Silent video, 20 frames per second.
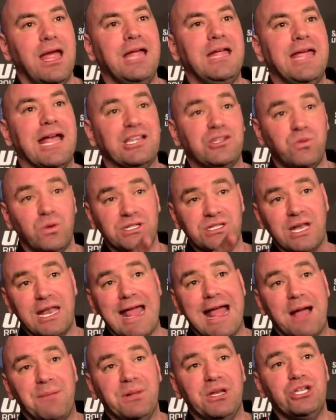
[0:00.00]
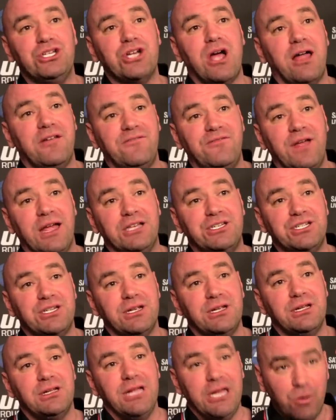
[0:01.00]
And guess what's going to happen to Jon Fitch?
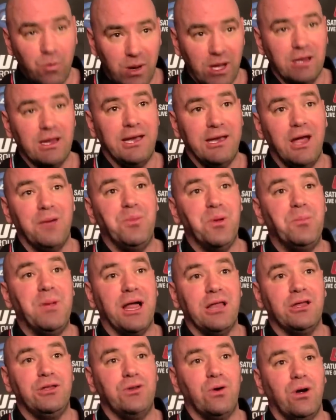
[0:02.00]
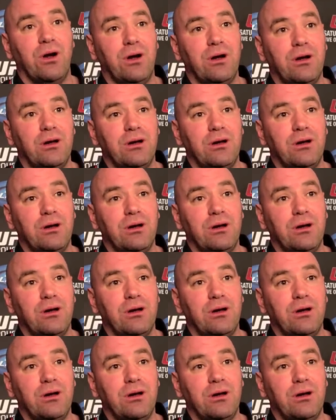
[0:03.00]
He will end up at Bellator